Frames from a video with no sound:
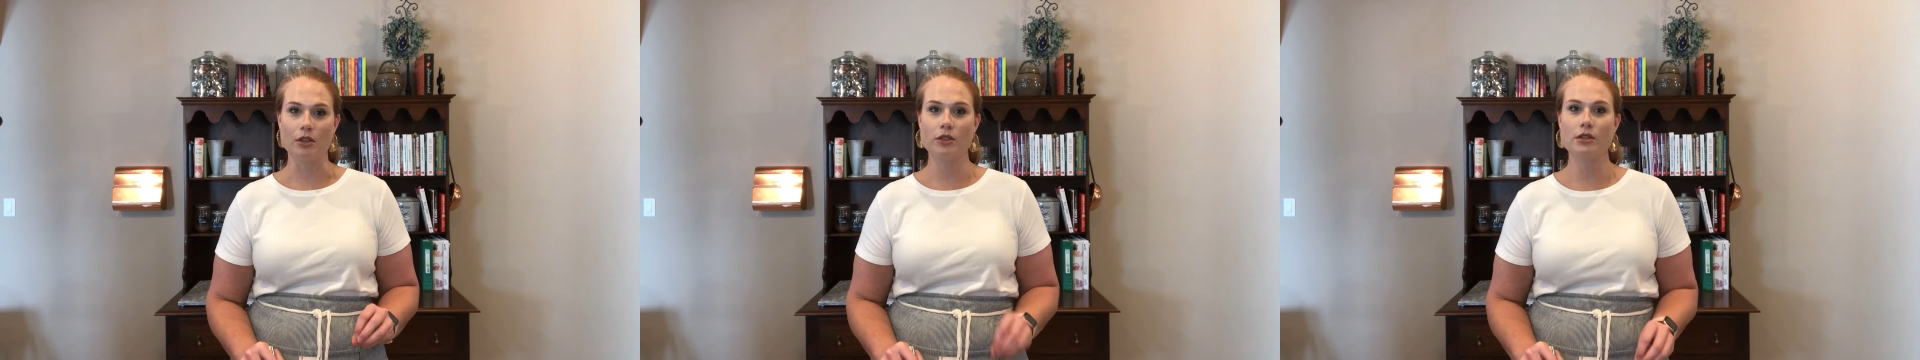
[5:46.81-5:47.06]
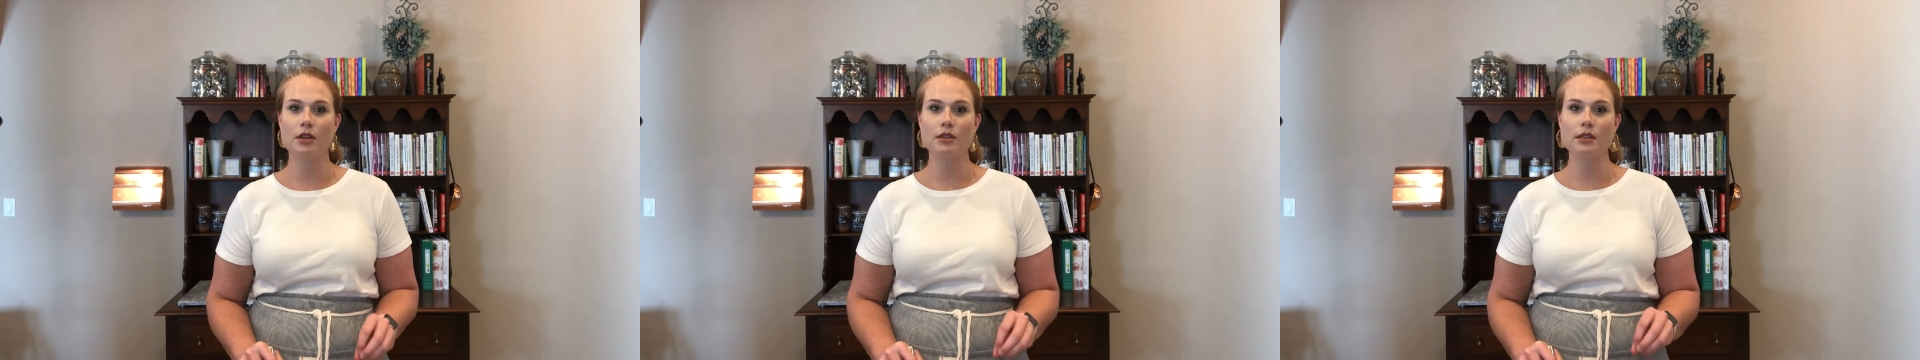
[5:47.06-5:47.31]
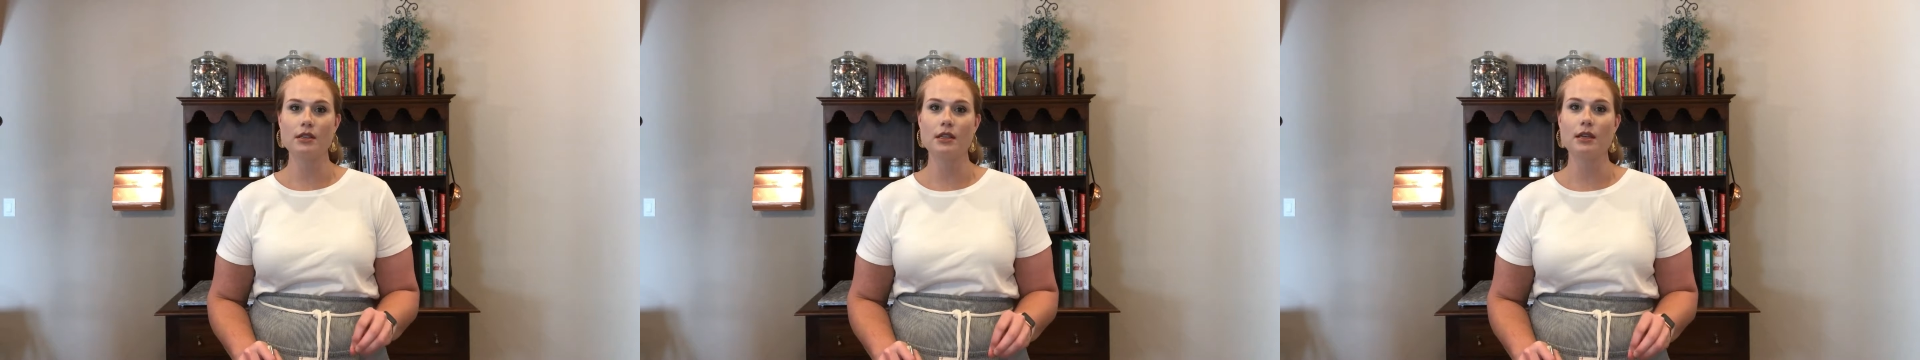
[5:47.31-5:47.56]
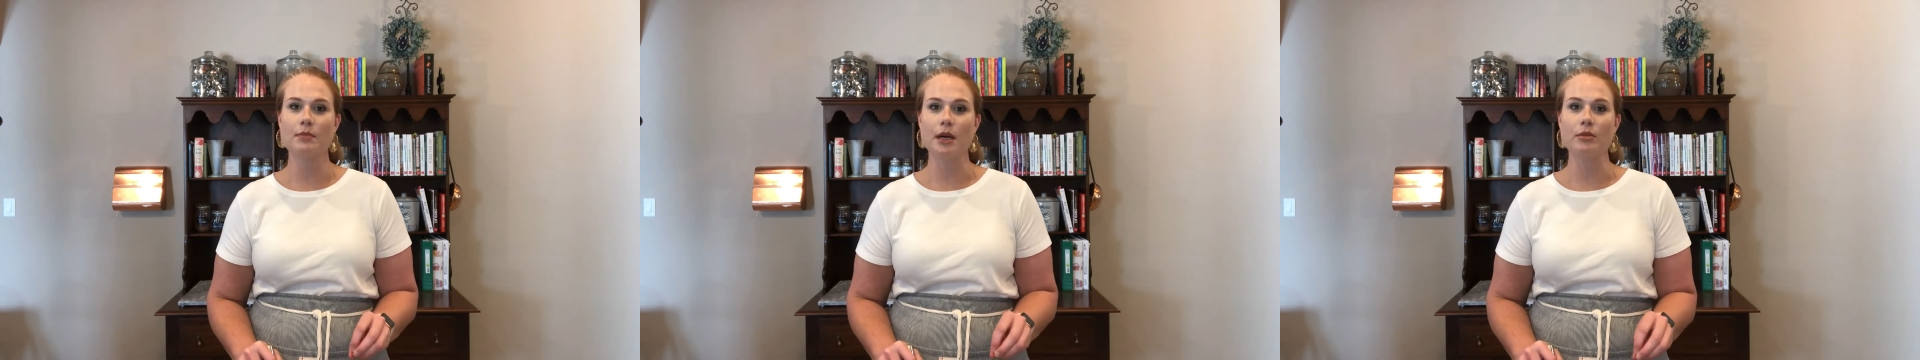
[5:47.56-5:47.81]
You'll start to
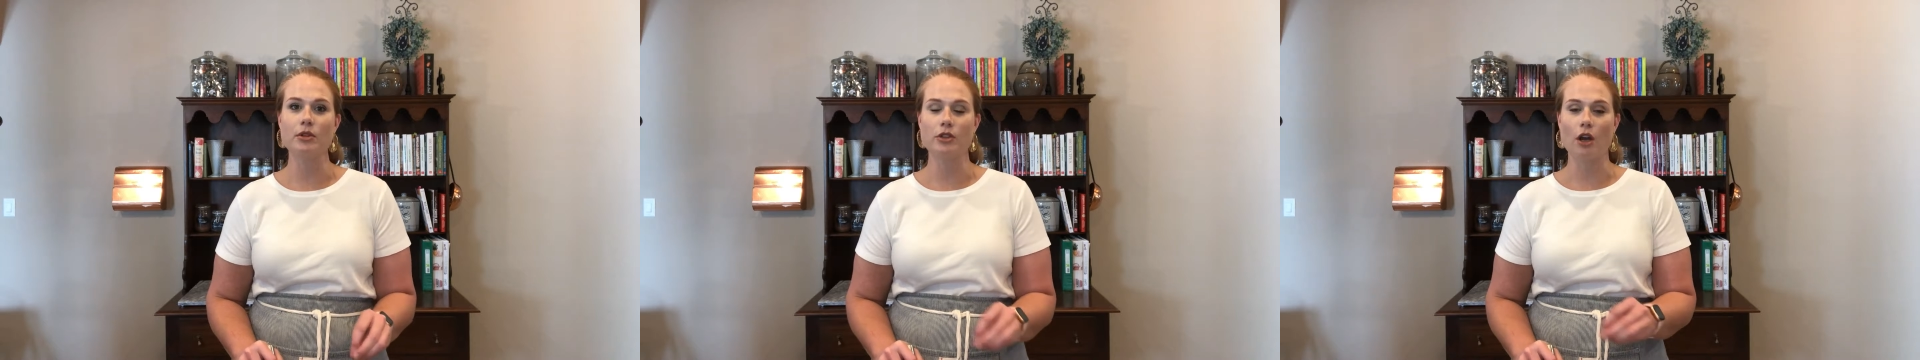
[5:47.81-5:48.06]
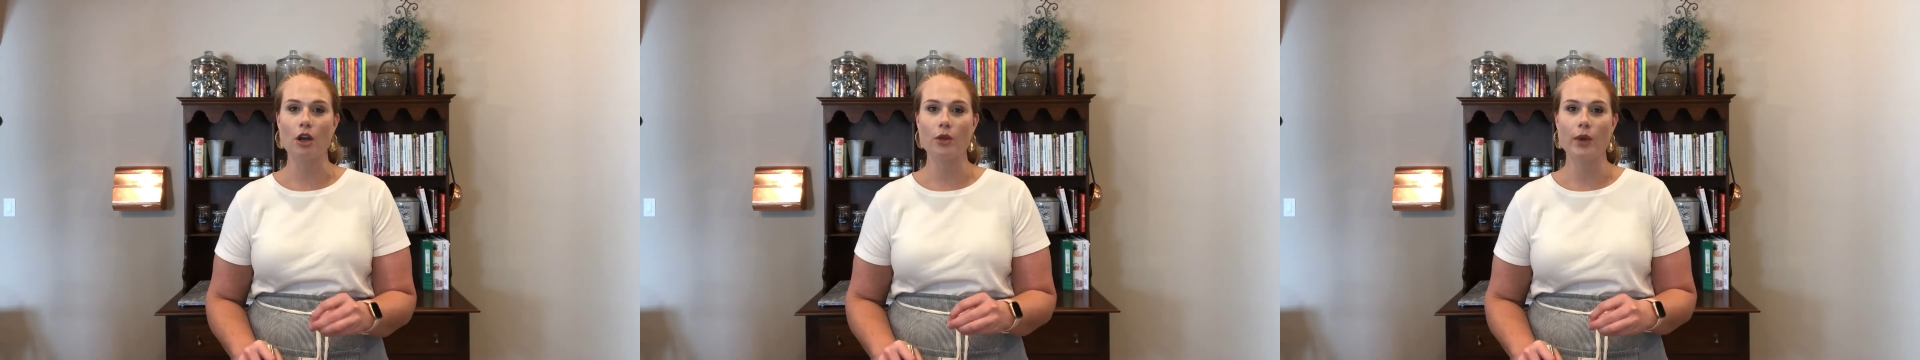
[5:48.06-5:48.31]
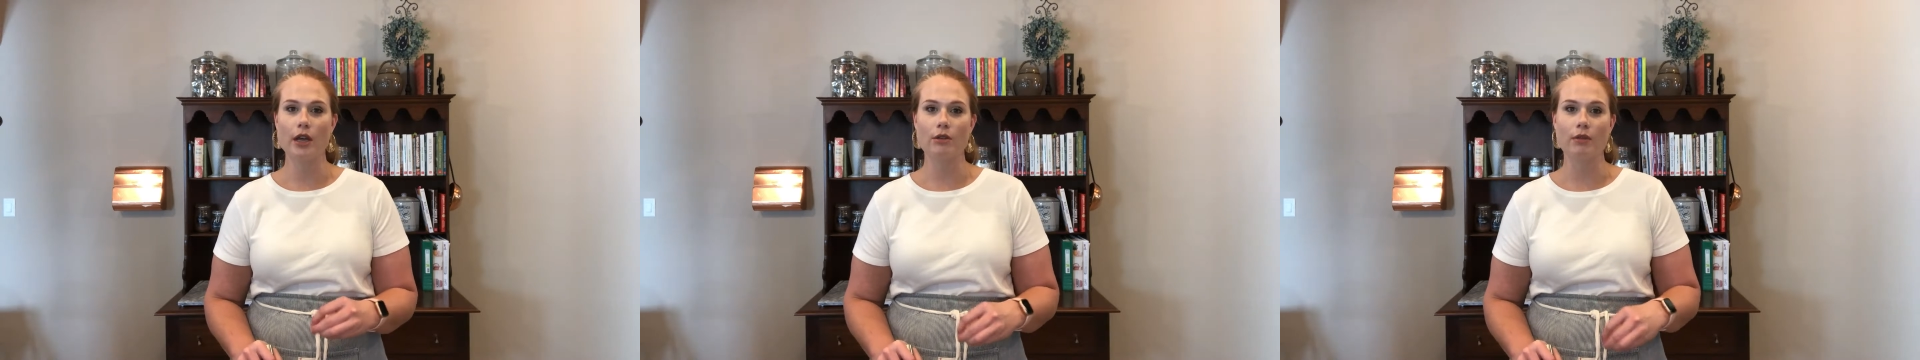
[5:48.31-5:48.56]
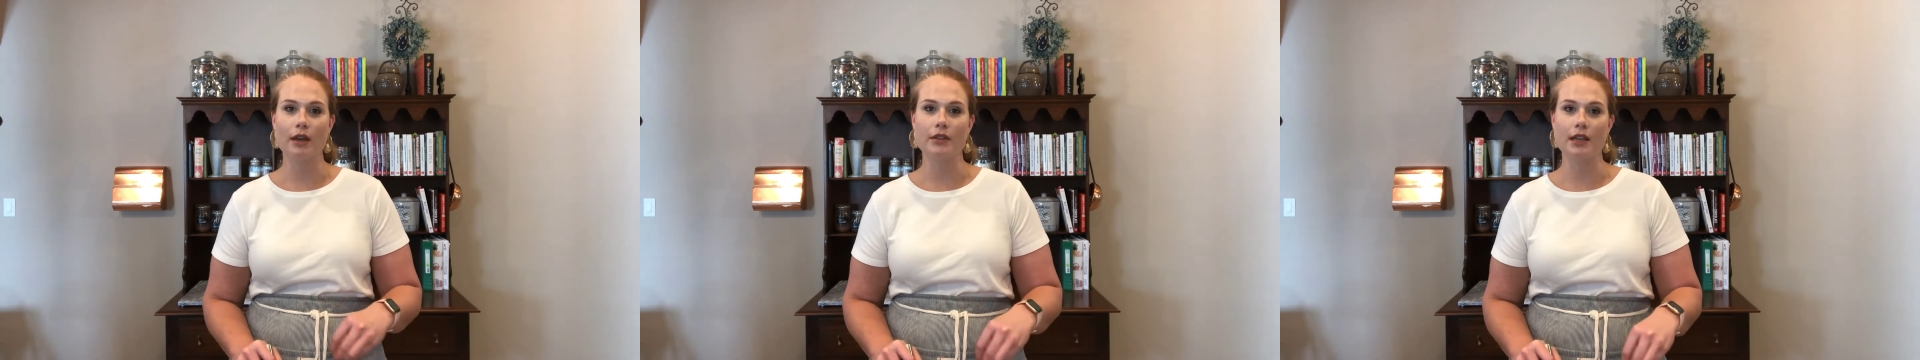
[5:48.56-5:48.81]
see bubbles all the way
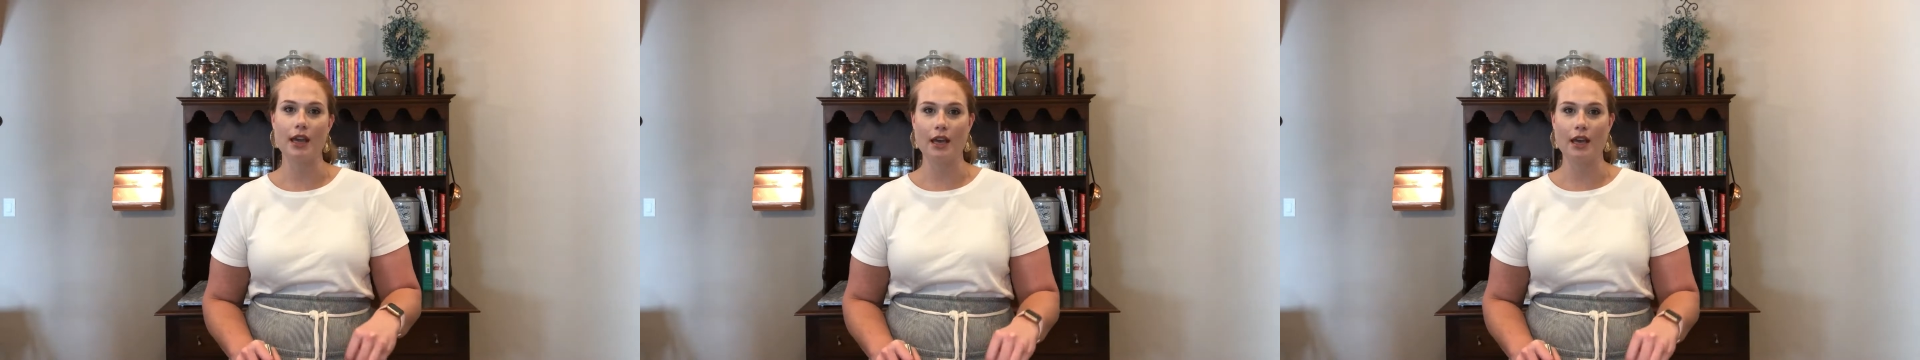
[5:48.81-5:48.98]
around the